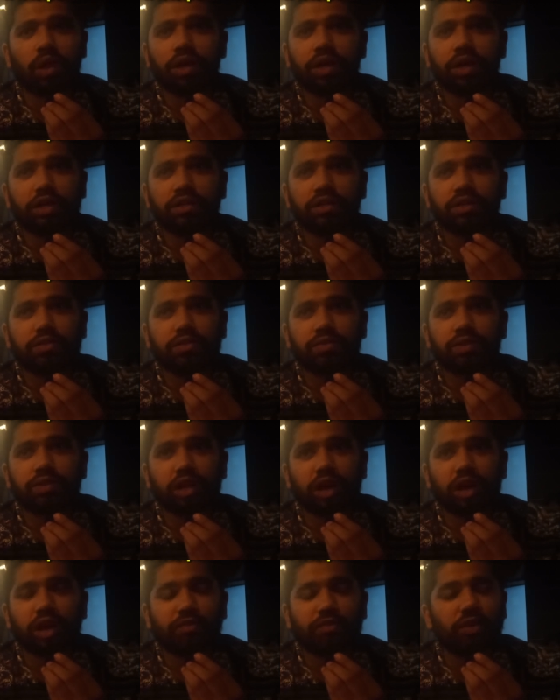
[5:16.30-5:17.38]
it is
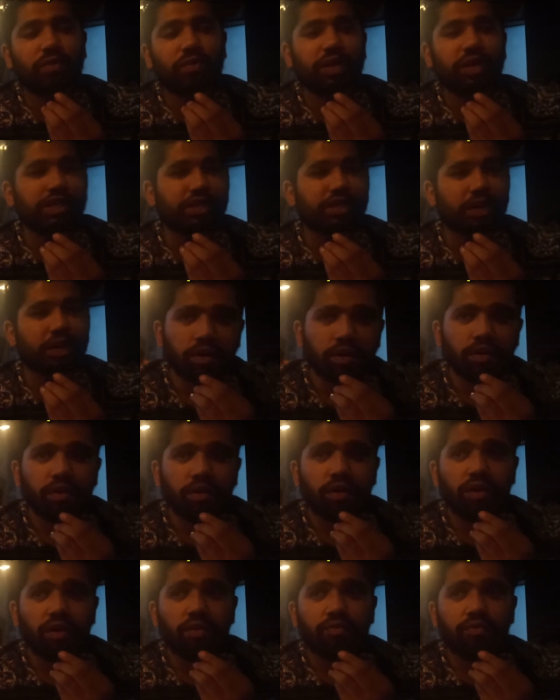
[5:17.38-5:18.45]
i feel very safe
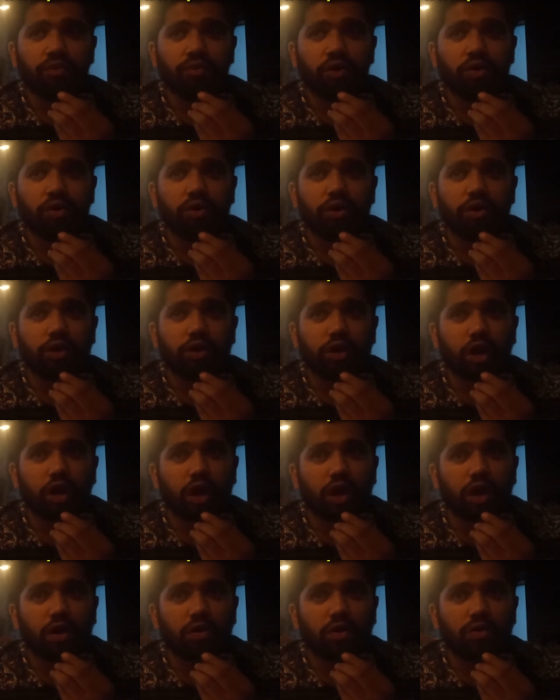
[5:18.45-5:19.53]
for
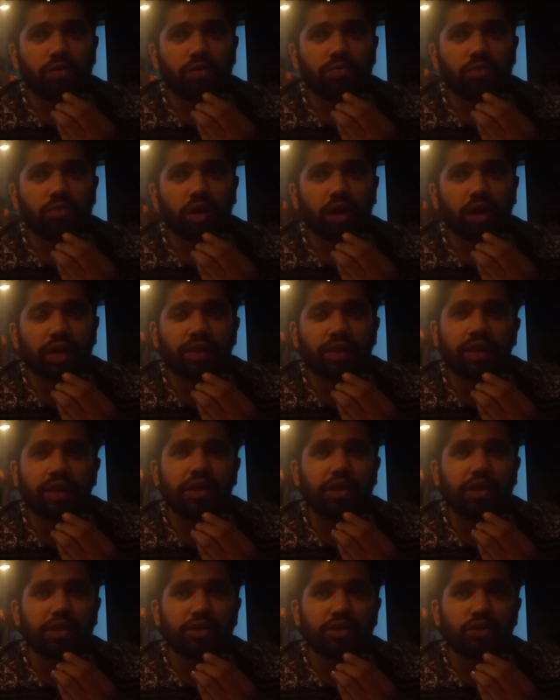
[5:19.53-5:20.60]
now i
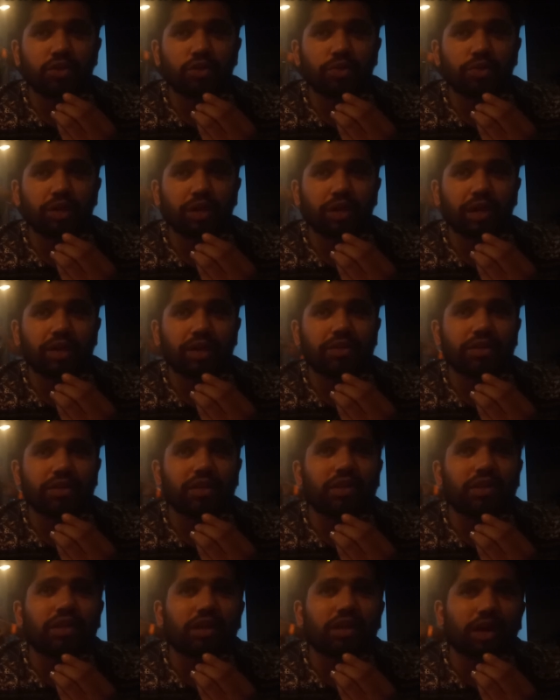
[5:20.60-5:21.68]
think it should be like
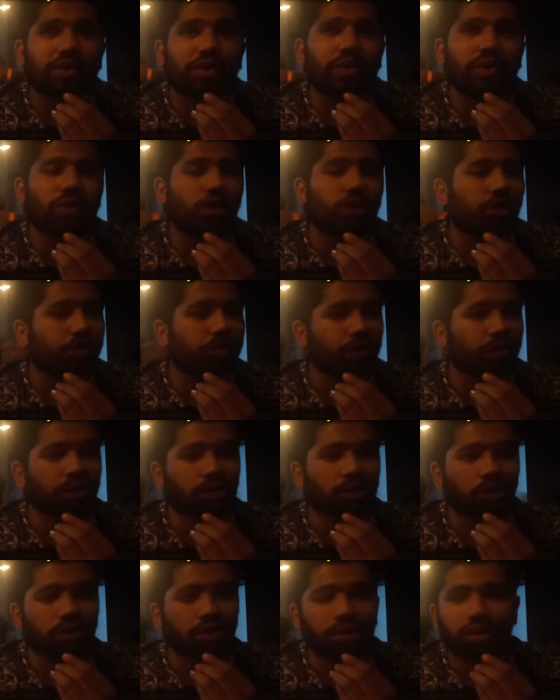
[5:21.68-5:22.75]
till 11 o'clock or 12
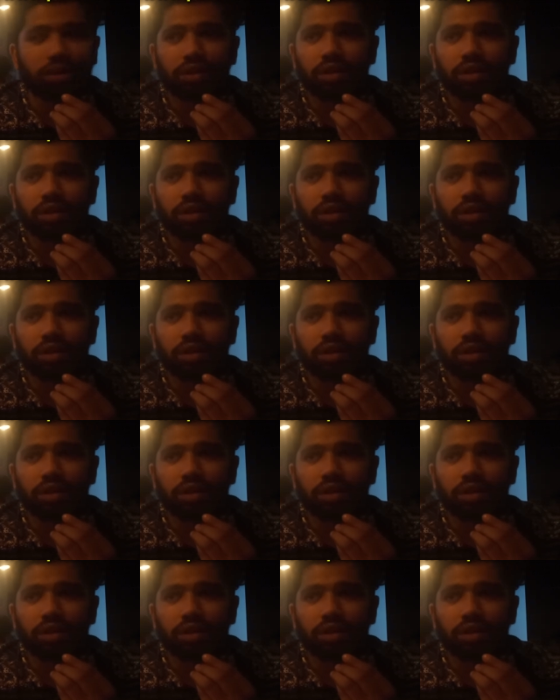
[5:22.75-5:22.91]
o'clock